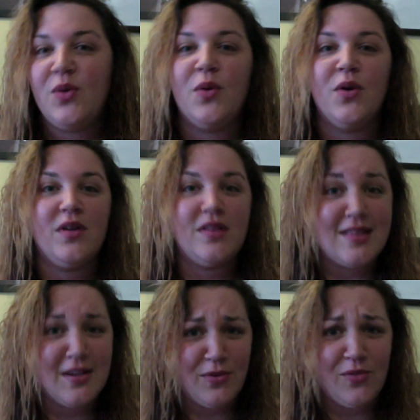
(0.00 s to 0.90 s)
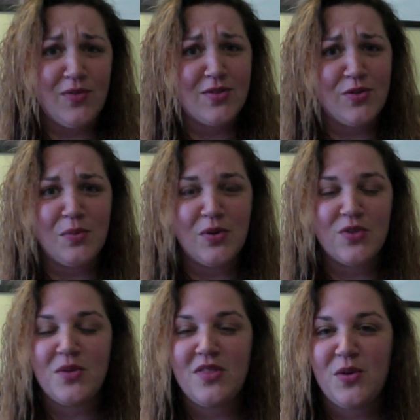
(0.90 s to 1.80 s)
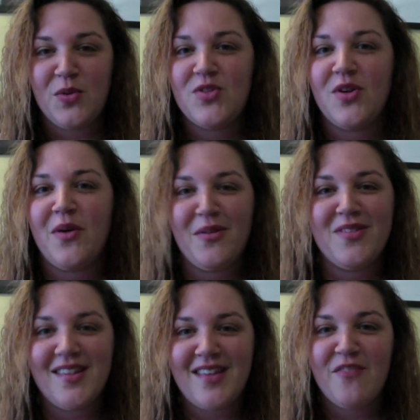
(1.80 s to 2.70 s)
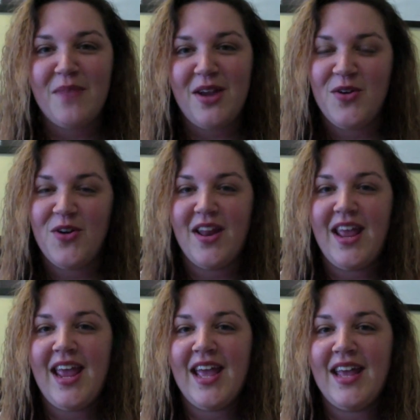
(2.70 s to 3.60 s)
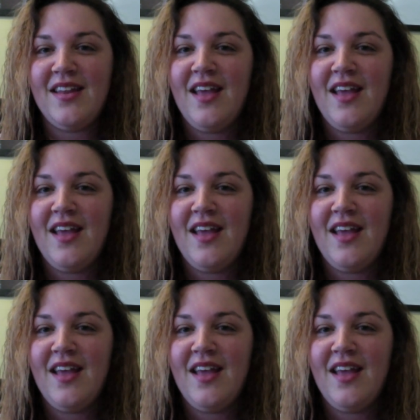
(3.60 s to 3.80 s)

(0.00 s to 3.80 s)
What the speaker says: or several physical books with you, so I always like to have my Nook on hand.